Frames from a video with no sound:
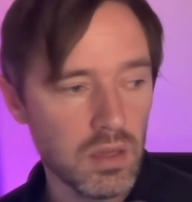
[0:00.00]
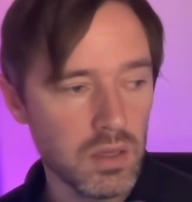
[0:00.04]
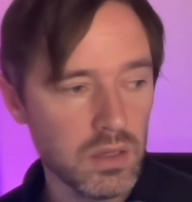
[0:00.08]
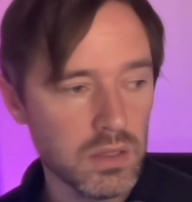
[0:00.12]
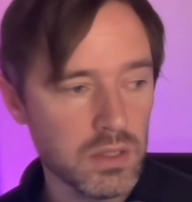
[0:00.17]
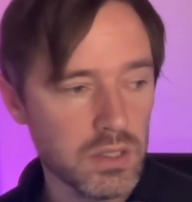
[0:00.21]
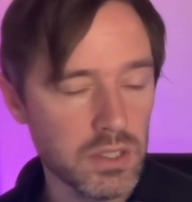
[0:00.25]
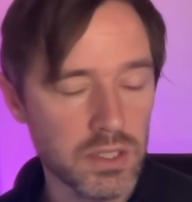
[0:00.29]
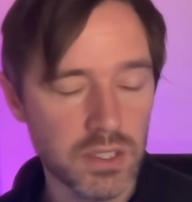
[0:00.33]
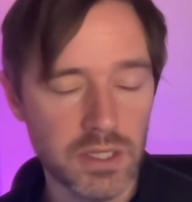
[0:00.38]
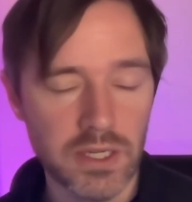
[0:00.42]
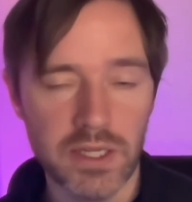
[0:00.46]

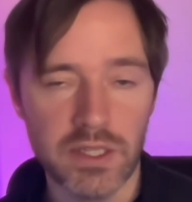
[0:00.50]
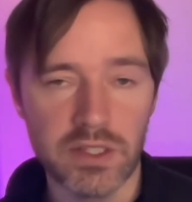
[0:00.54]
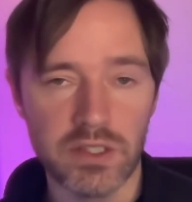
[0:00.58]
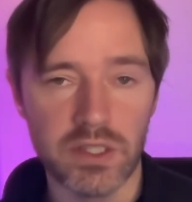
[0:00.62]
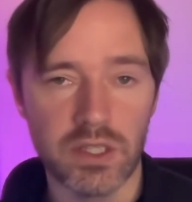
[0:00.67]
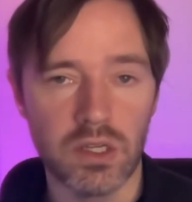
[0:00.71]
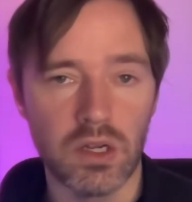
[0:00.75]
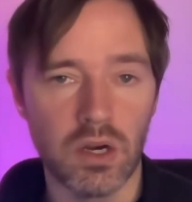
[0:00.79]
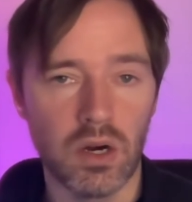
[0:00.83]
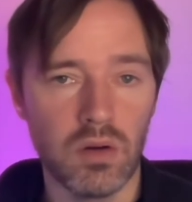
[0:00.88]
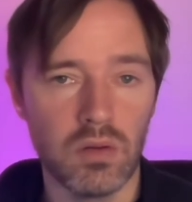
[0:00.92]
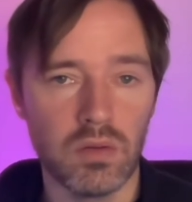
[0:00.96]
just needs a
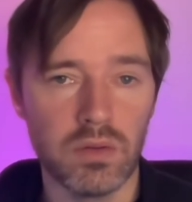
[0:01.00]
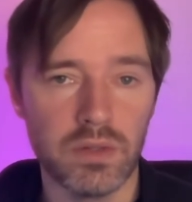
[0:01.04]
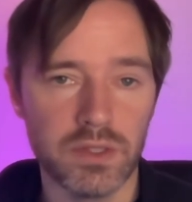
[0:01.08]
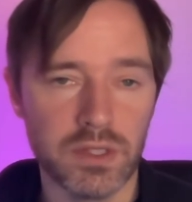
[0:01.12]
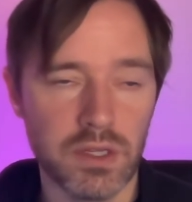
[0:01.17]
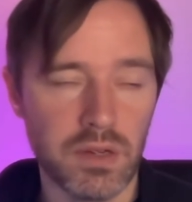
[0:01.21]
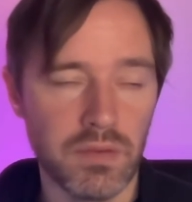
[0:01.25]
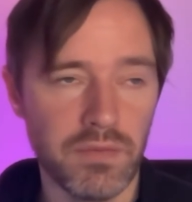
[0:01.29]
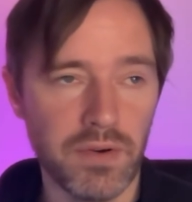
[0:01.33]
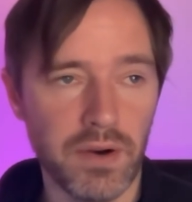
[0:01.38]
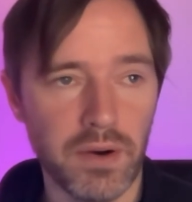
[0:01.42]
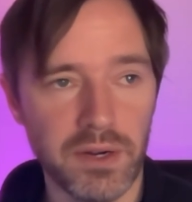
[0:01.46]
goal. He's
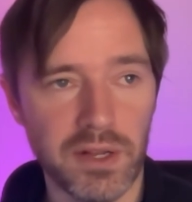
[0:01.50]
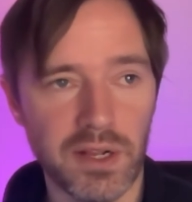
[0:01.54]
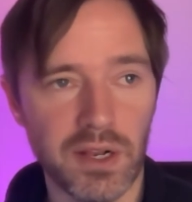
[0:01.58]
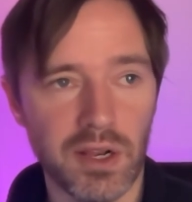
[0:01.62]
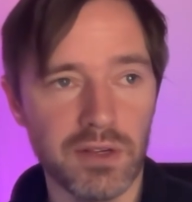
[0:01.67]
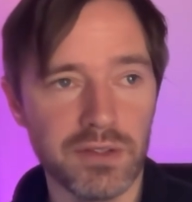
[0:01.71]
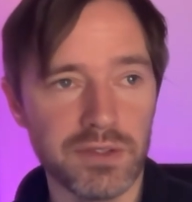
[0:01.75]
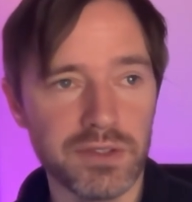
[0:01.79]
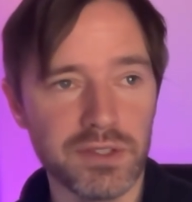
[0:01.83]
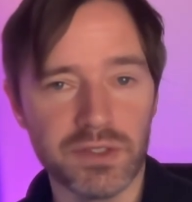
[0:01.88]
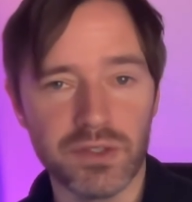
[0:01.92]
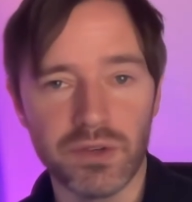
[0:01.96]
come very
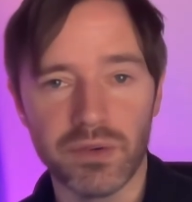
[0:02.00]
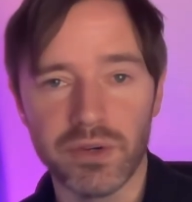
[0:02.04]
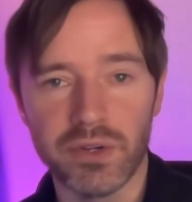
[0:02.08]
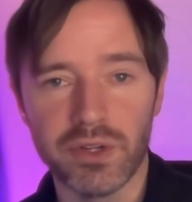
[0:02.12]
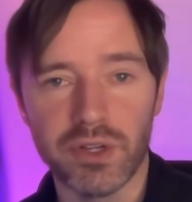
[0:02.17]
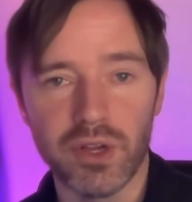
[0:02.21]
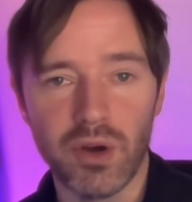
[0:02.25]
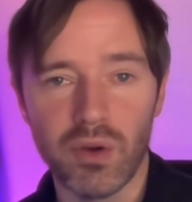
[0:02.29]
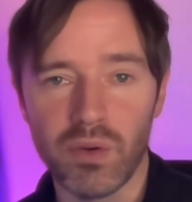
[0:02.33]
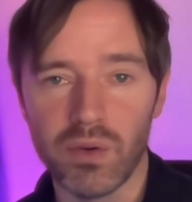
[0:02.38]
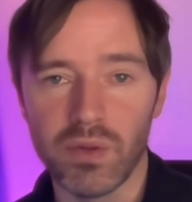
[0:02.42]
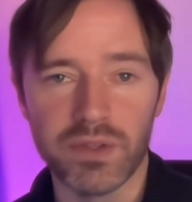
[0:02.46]
close to scoring
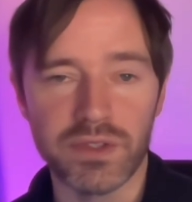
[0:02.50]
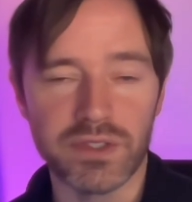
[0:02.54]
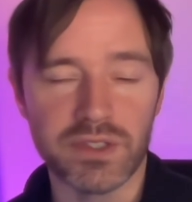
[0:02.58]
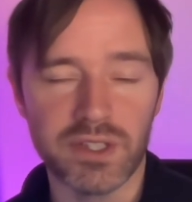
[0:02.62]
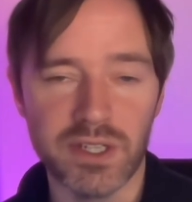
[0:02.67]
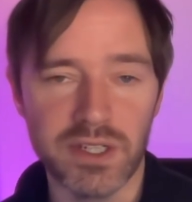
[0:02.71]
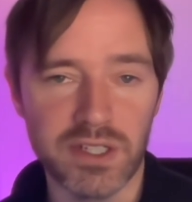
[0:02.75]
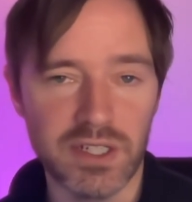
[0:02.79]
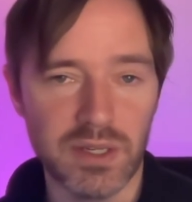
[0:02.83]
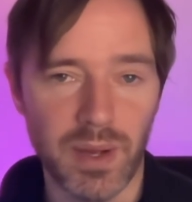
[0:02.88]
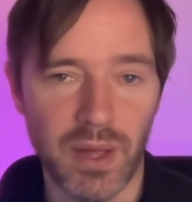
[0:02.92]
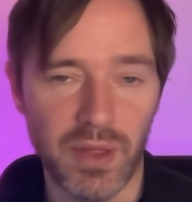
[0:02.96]
goal of the
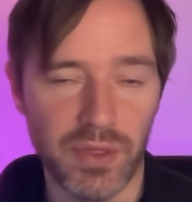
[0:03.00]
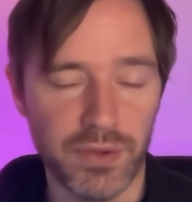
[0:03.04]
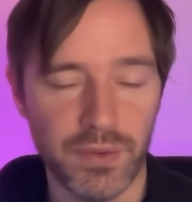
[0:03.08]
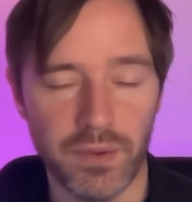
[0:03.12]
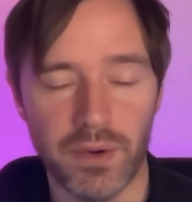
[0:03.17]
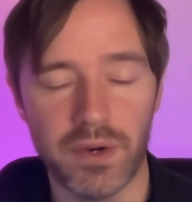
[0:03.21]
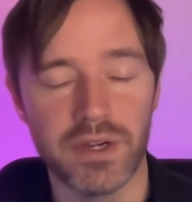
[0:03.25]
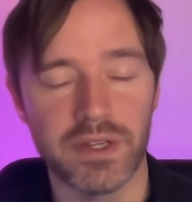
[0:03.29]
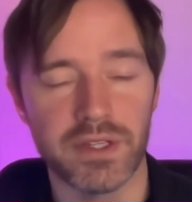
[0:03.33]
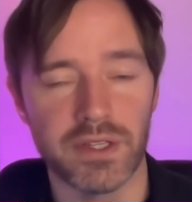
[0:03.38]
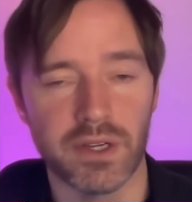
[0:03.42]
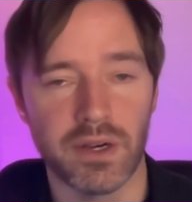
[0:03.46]
season about
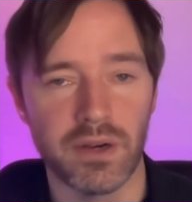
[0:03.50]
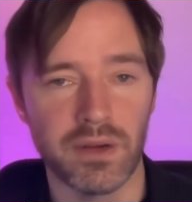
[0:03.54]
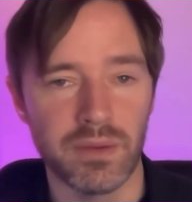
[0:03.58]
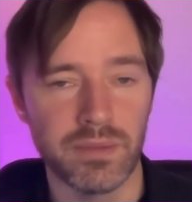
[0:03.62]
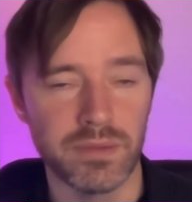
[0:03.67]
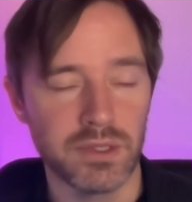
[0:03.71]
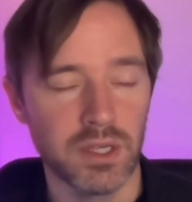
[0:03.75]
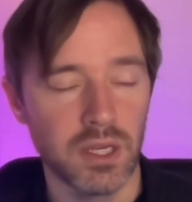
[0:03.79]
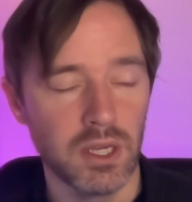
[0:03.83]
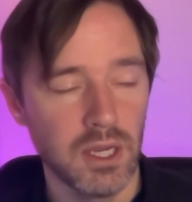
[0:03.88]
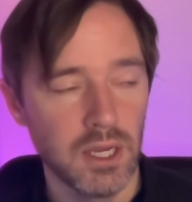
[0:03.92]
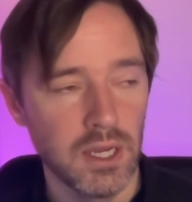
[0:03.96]
3 times.
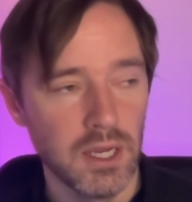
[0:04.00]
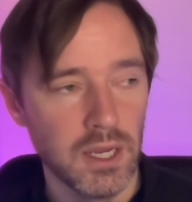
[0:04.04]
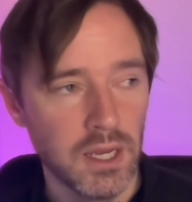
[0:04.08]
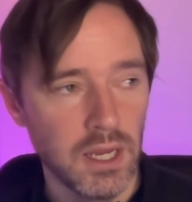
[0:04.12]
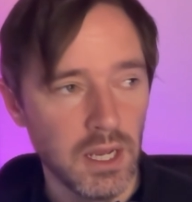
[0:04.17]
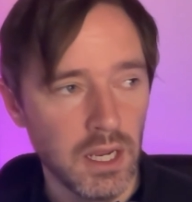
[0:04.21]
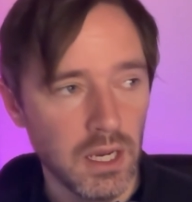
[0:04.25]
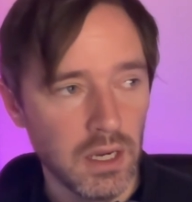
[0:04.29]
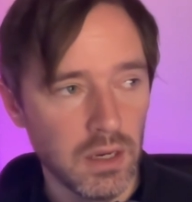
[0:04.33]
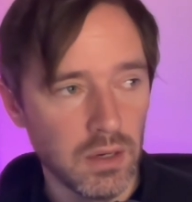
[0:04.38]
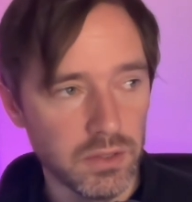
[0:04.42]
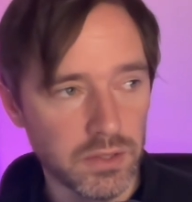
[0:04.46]

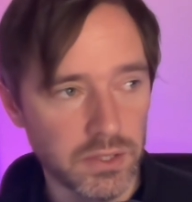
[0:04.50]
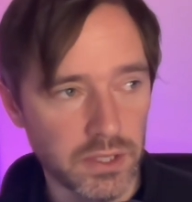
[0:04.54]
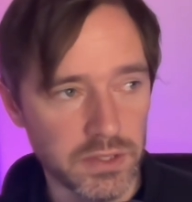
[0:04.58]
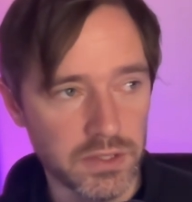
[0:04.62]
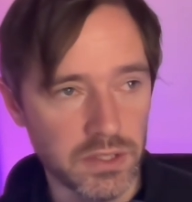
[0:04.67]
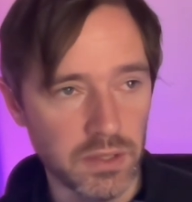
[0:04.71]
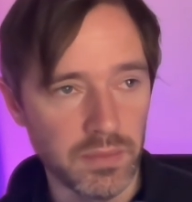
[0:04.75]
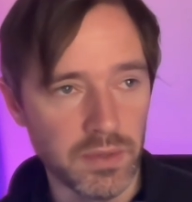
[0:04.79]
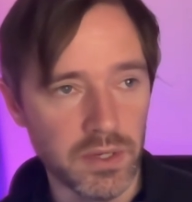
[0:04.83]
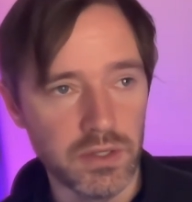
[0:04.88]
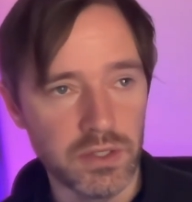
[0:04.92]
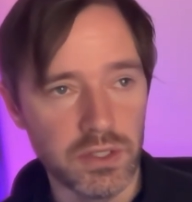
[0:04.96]
Looks like
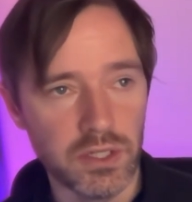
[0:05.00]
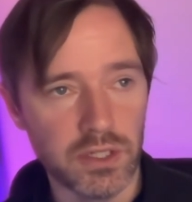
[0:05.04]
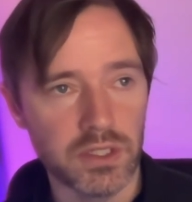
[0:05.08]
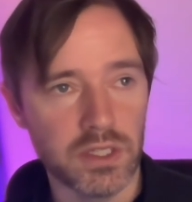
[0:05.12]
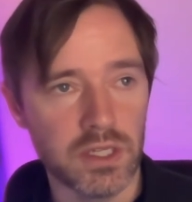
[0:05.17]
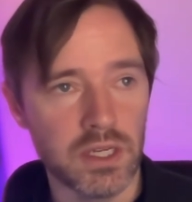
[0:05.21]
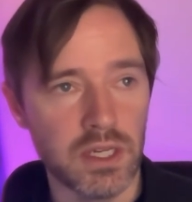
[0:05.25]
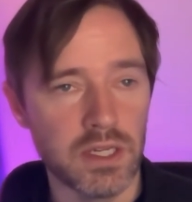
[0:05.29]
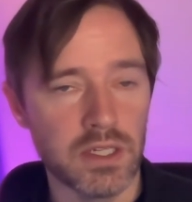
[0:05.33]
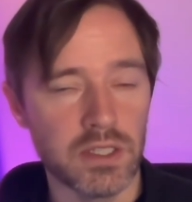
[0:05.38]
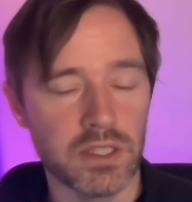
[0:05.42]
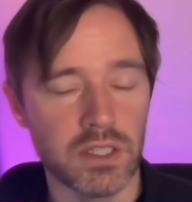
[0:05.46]
somebody who just
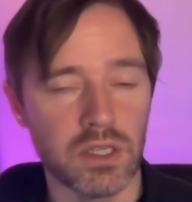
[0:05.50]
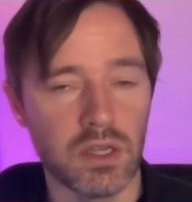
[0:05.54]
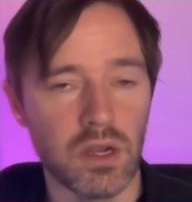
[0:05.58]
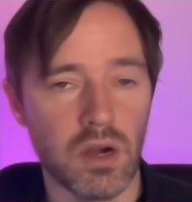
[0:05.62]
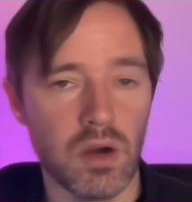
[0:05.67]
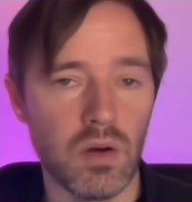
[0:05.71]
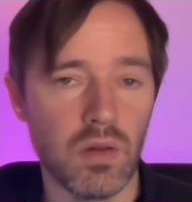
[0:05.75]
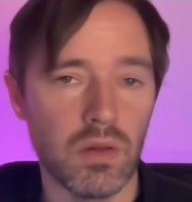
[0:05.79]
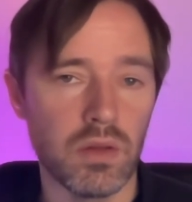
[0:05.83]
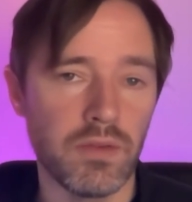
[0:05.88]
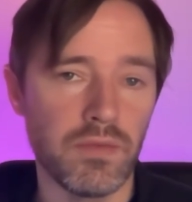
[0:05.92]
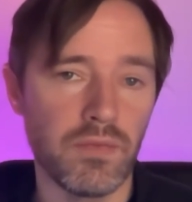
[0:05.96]
needs a
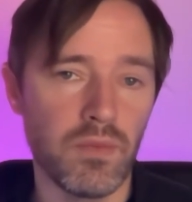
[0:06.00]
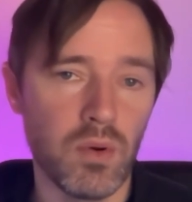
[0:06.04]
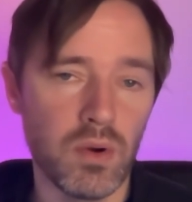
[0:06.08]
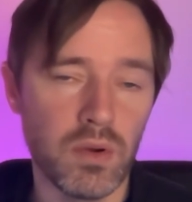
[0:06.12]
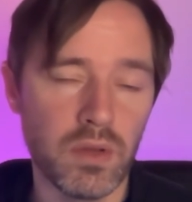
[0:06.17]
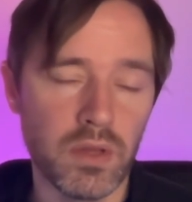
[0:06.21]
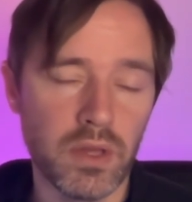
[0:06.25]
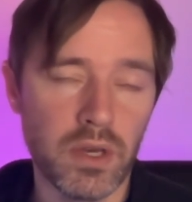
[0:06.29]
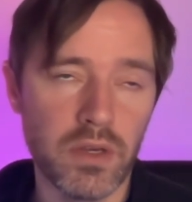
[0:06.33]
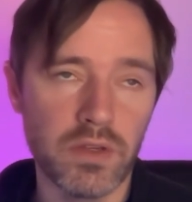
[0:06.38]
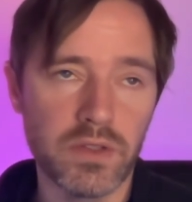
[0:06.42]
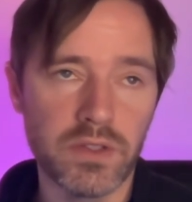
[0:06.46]
goal. And if one
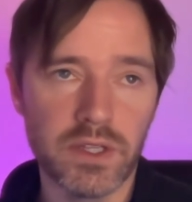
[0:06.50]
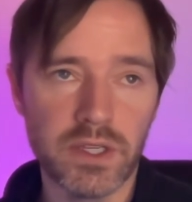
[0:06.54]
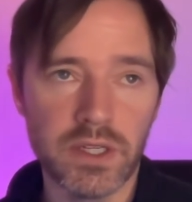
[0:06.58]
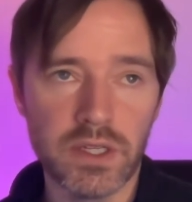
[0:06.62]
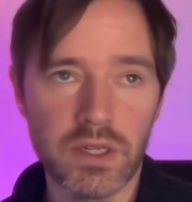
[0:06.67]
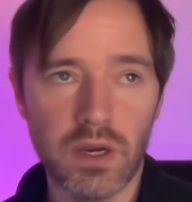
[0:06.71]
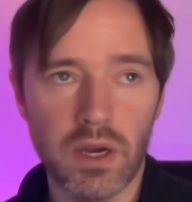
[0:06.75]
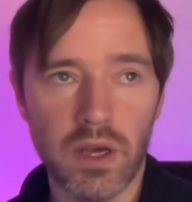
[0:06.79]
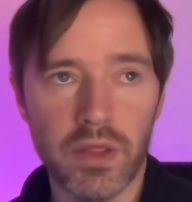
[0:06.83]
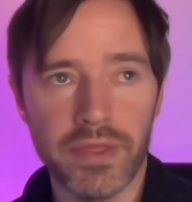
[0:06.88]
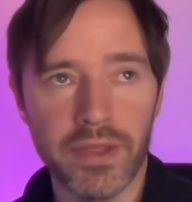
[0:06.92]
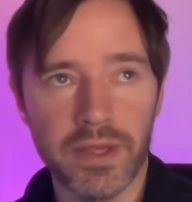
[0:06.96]
goes in,
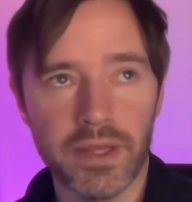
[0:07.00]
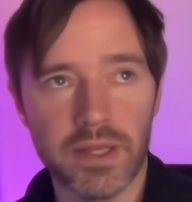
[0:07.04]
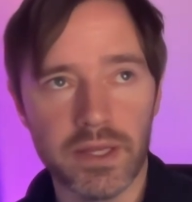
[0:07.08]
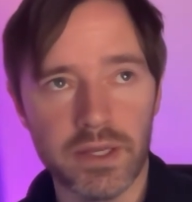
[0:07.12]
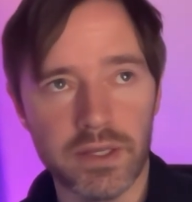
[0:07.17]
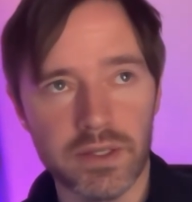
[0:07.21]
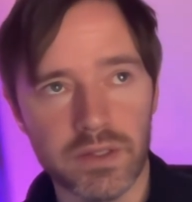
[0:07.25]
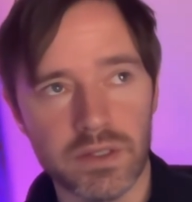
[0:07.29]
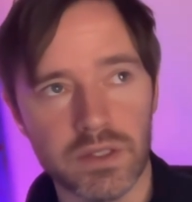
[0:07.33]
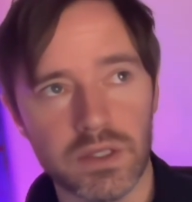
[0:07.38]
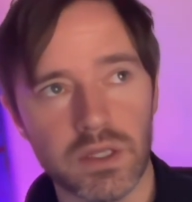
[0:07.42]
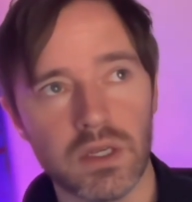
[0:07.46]
I think
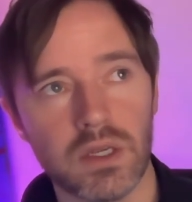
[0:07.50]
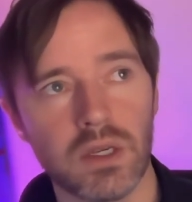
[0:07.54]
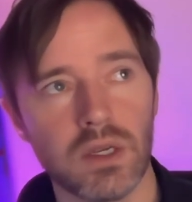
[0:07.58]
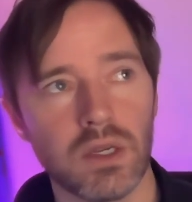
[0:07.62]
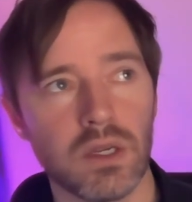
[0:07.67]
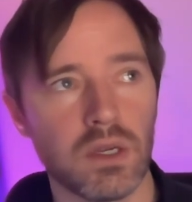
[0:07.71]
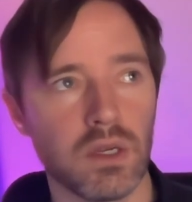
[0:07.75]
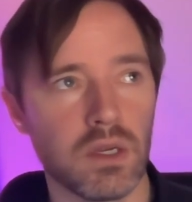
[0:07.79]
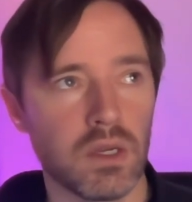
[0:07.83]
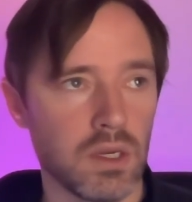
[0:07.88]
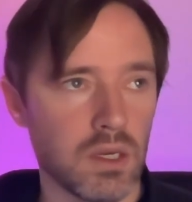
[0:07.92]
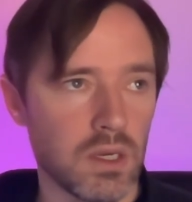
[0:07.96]
his
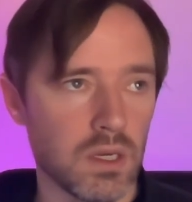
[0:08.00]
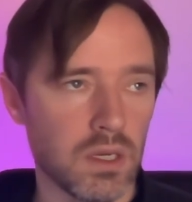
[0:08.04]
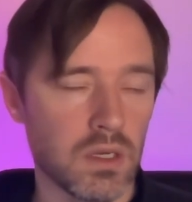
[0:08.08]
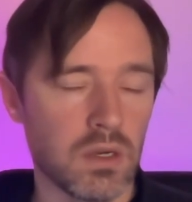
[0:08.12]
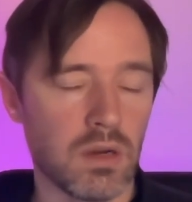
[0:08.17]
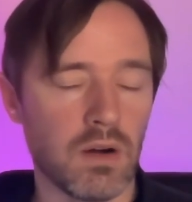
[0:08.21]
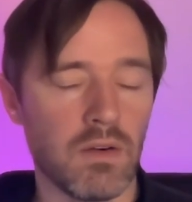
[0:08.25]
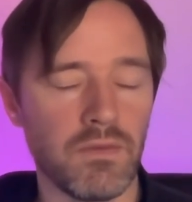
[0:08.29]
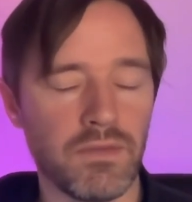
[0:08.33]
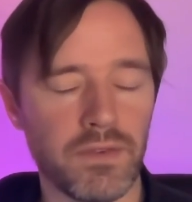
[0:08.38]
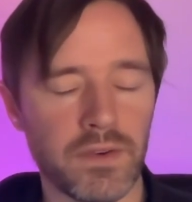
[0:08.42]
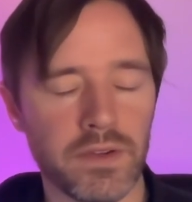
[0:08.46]

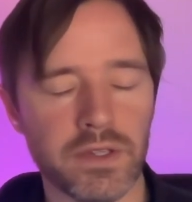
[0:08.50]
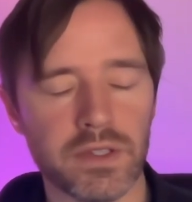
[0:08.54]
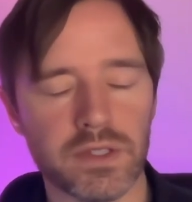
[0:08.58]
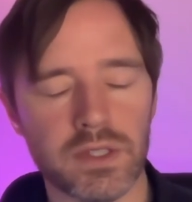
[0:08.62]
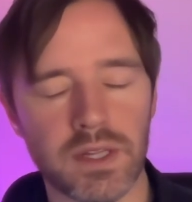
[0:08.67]
confidence